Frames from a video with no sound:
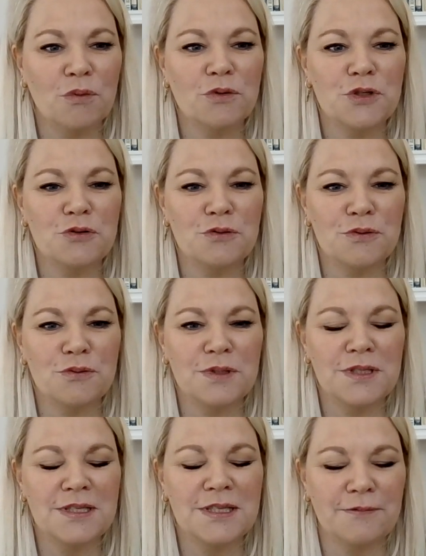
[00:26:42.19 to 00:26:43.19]
what would you do
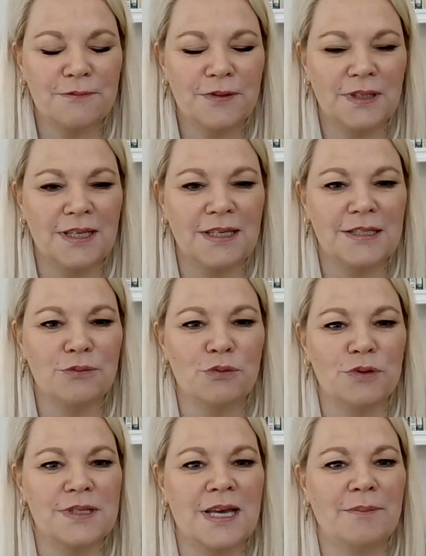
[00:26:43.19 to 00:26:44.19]
differently to
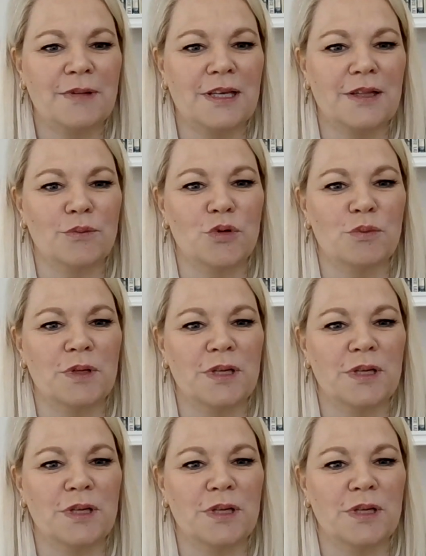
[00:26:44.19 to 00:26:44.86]
what's happening at the